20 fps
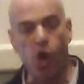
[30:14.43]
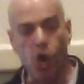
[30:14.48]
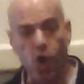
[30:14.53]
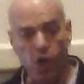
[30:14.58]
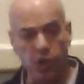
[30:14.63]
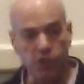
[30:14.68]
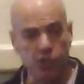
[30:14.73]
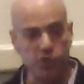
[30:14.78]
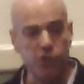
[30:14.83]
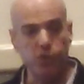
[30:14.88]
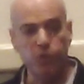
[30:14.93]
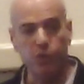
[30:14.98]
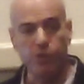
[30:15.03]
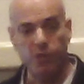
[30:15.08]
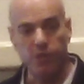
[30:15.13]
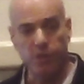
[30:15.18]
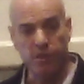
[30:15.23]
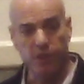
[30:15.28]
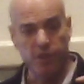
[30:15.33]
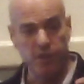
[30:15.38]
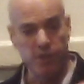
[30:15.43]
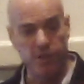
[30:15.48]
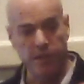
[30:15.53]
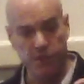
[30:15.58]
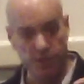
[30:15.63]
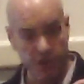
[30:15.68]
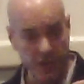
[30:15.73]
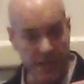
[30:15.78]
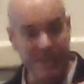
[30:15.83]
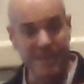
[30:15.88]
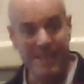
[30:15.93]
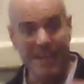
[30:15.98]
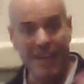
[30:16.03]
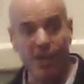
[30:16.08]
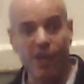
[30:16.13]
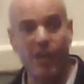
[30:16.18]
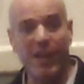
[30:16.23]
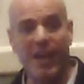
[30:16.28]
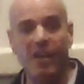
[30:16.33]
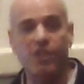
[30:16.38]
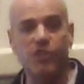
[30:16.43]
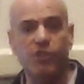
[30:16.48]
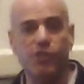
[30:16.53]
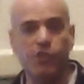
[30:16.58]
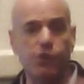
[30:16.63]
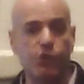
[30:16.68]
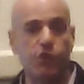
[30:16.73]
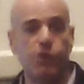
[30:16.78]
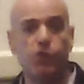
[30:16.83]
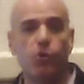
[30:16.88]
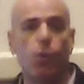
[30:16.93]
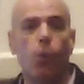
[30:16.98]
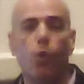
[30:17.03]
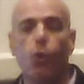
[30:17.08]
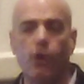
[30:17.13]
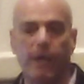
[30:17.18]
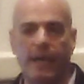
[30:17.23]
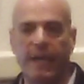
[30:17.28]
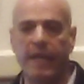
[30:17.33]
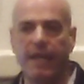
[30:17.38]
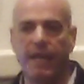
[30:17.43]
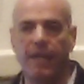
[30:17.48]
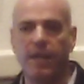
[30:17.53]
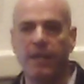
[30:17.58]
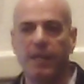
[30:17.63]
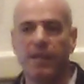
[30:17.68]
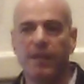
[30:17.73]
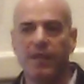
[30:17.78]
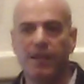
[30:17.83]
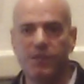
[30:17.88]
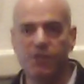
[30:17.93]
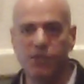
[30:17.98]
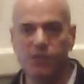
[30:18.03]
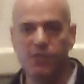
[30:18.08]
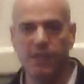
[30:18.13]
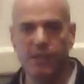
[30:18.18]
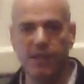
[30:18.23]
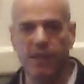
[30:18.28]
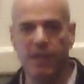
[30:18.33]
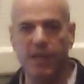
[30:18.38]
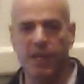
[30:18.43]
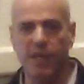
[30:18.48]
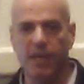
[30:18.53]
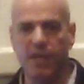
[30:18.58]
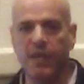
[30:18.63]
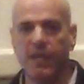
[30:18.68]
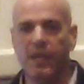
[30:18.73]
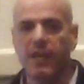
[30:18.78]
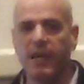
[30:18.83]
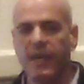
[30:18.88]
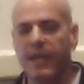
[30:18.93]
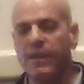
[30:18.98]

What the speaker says: onto the thing that could actually store it, the silica,